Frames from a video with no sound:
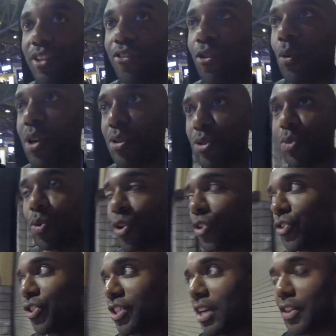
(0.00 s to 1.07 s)
for what it was
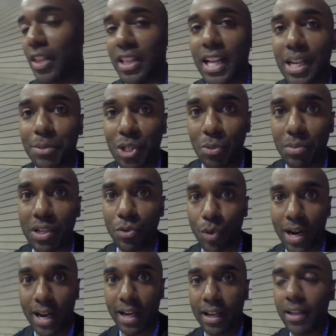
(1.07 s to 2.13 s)
worth. Just got out of the lineup to meet
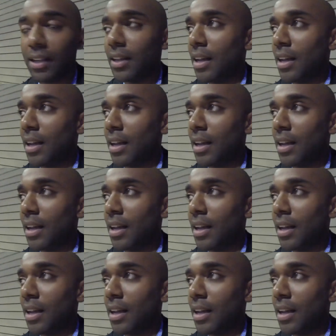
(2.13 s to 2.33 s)
Ray,